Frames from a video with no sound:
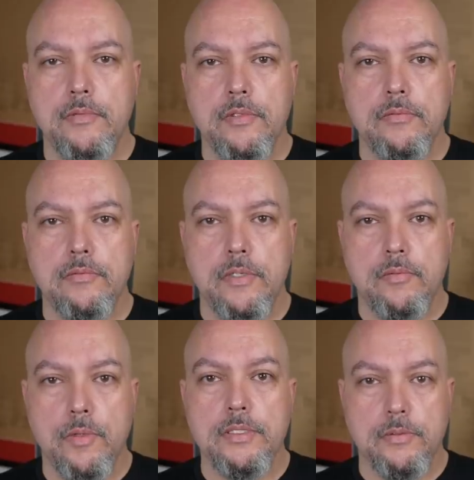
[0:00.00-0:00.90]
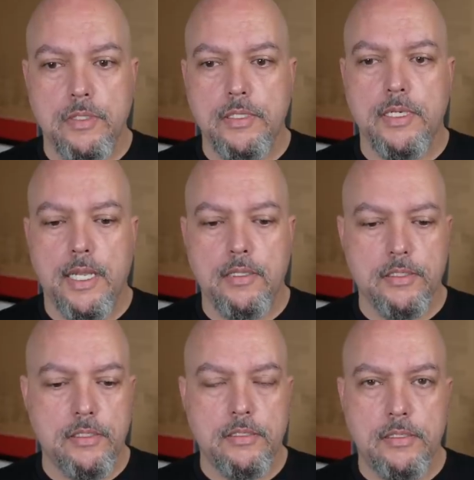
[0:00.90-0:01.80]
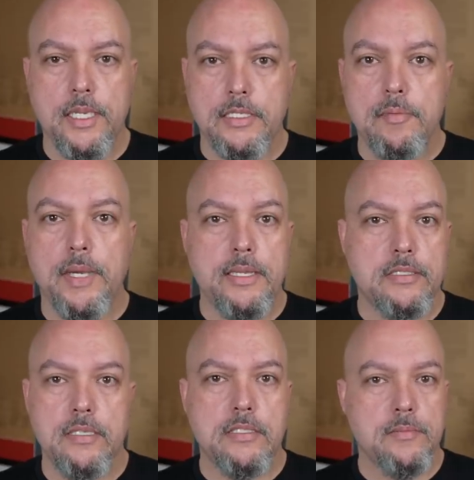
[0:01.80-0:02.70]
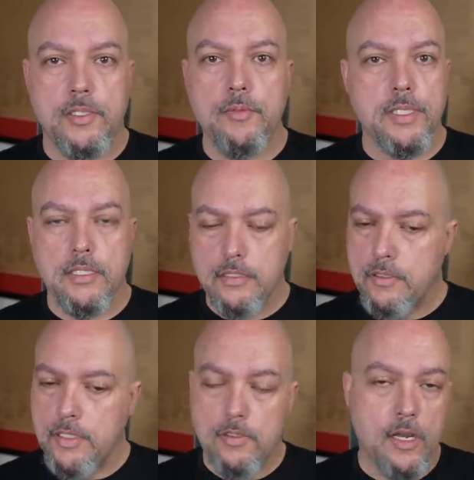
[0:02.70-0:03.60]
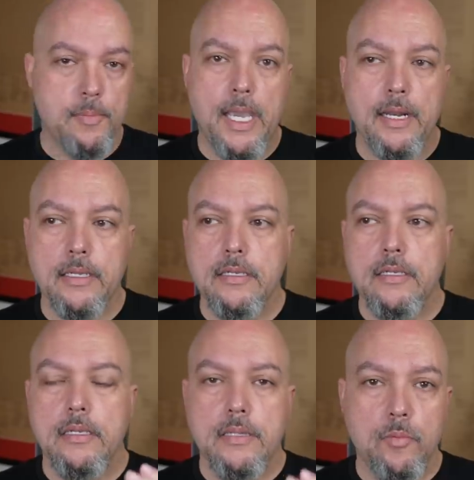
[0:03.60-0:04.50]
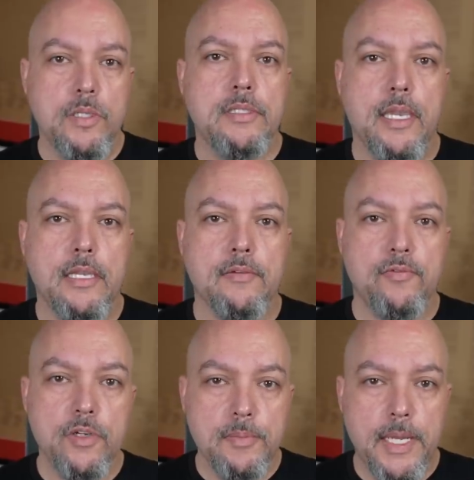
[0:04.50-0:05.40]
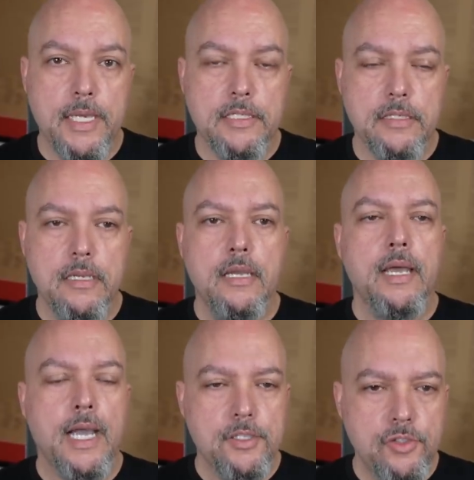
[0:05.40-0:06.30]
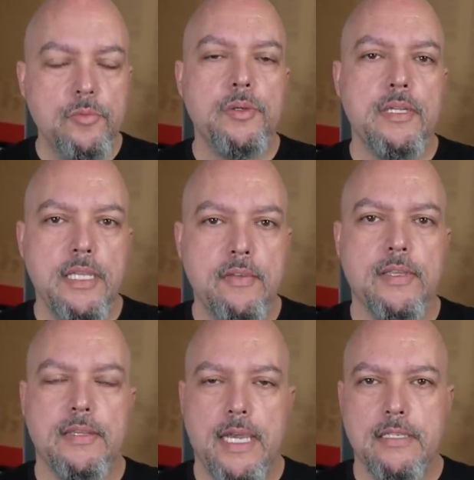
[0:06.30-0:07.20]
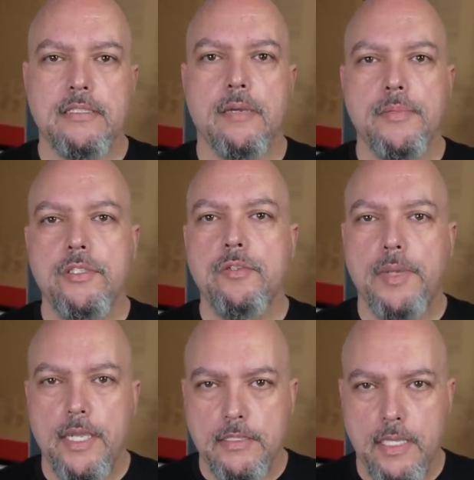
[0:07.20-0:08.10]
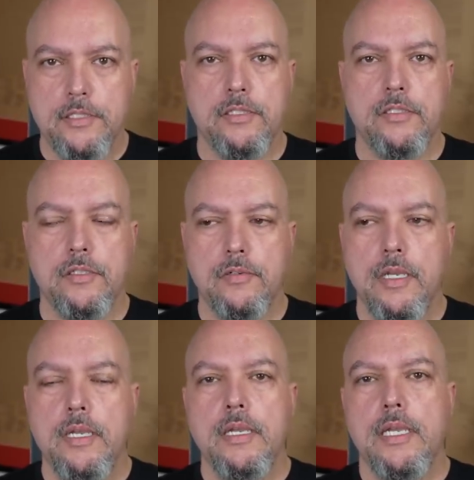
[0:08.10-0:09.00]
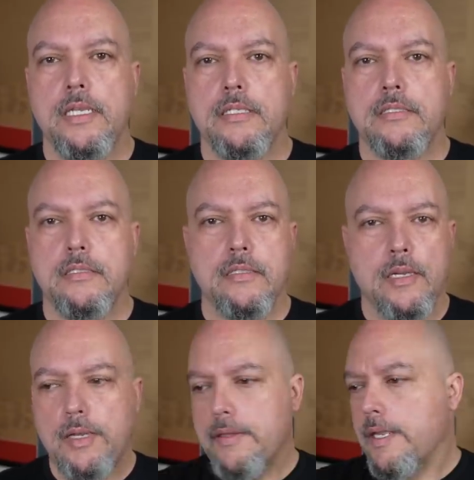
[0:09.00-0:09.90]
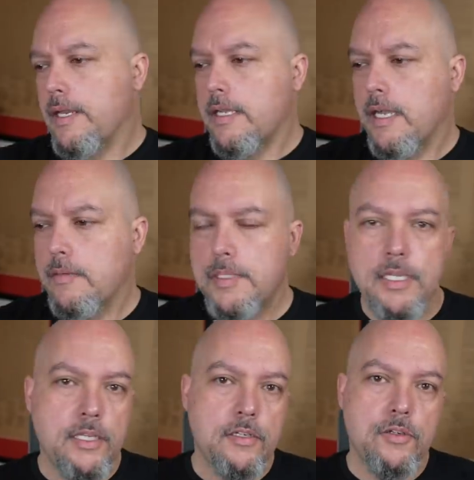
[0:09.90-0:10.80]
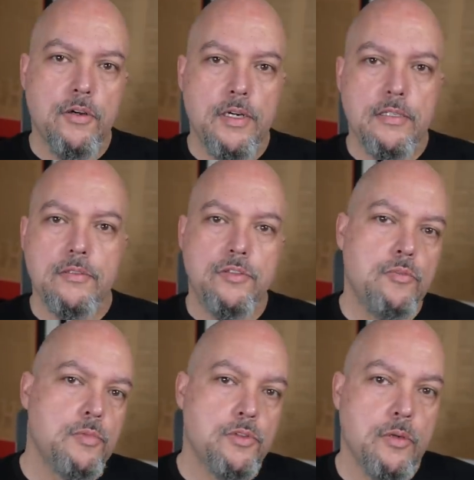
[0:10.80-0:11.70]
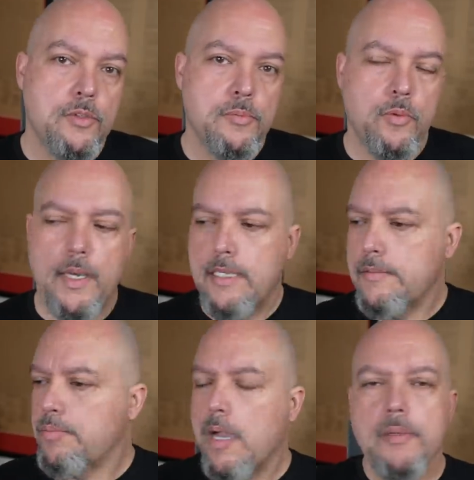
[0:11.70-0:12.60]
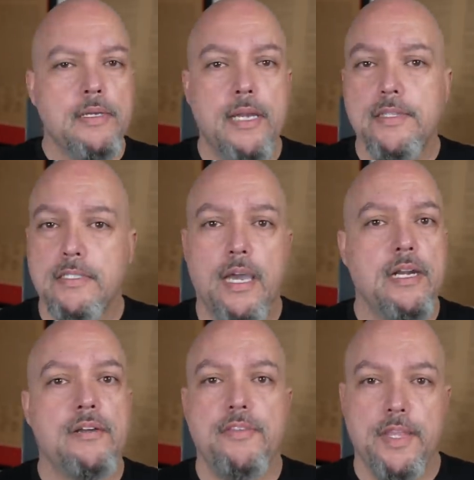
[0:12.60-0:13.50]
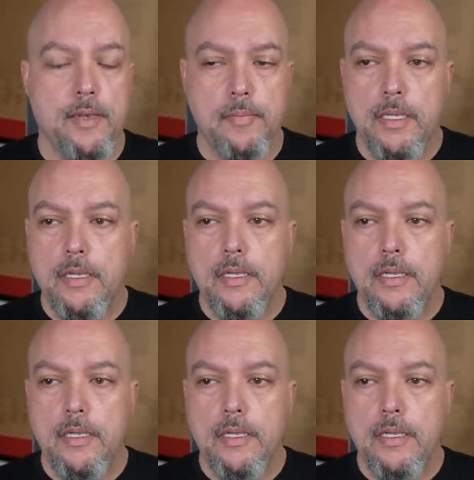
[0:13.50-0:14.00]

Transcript: will, you know, one the denial is kicked in by the system and the human doesn't do it, it's automatic, then we'll take enforcement action. I do believe that that is something to pay attention to. It is now are they going to come kick your door in storm, stormtrooper wise? Probably not. There's not enough of them.